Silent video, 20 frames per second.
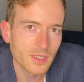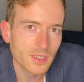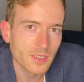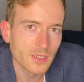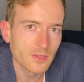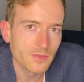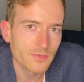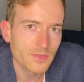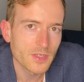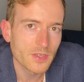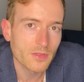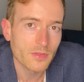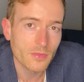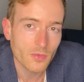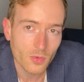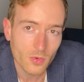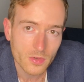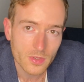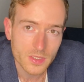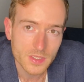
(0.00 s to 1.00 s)
of the
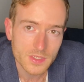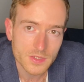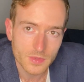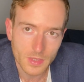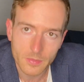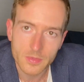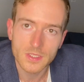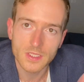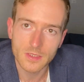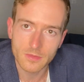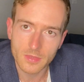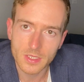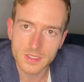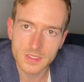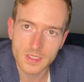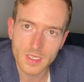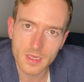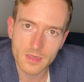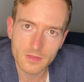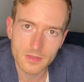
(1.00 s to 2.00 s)
authorities represented by
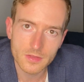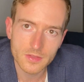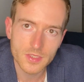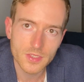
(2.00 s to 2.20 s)
Saturn